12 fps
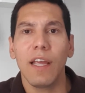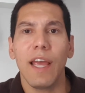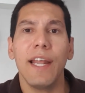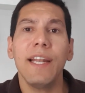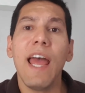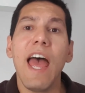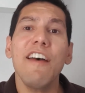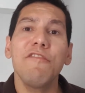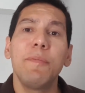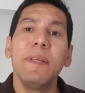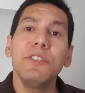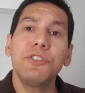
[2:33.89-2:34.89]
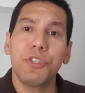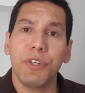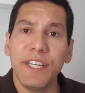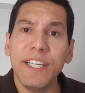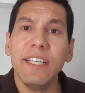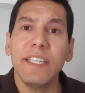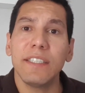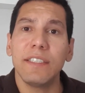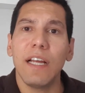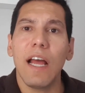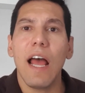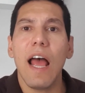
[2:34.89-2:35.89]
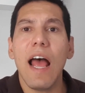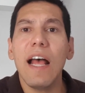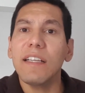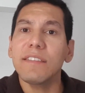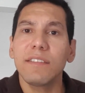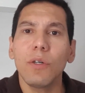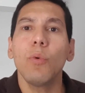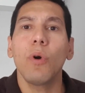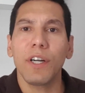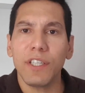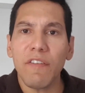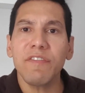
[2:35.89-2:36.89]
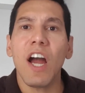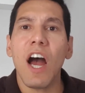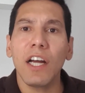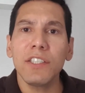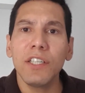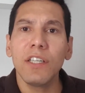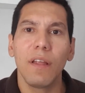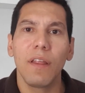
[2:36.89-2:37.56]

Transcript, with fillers: and have been treated as the Word of God.